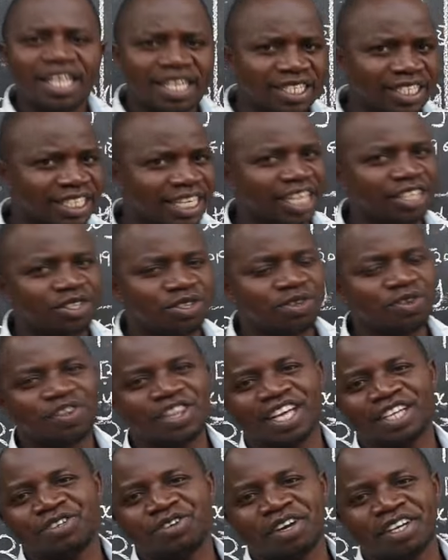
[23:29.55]
Just know
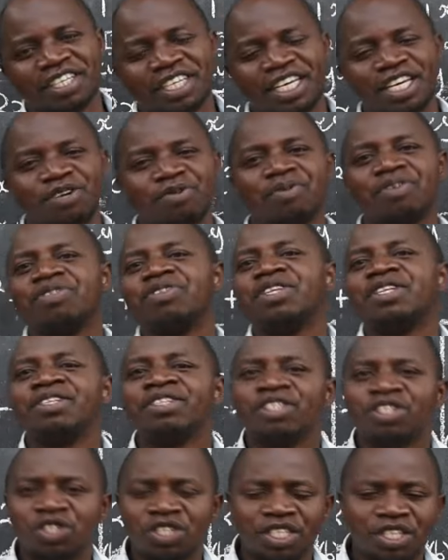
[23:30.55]
that you are dealing with
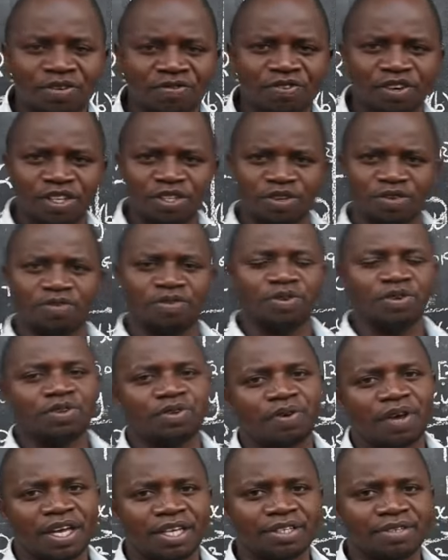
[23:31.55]
difference of 2
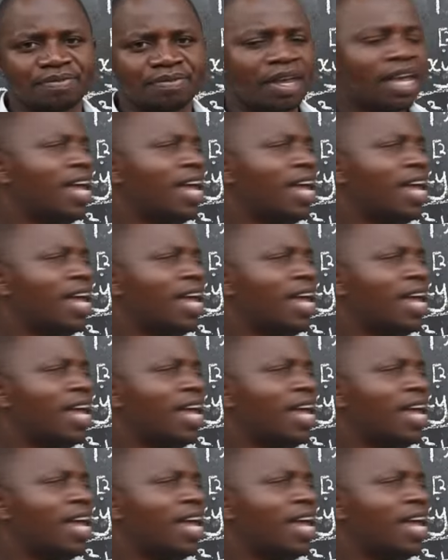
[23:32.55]
squares.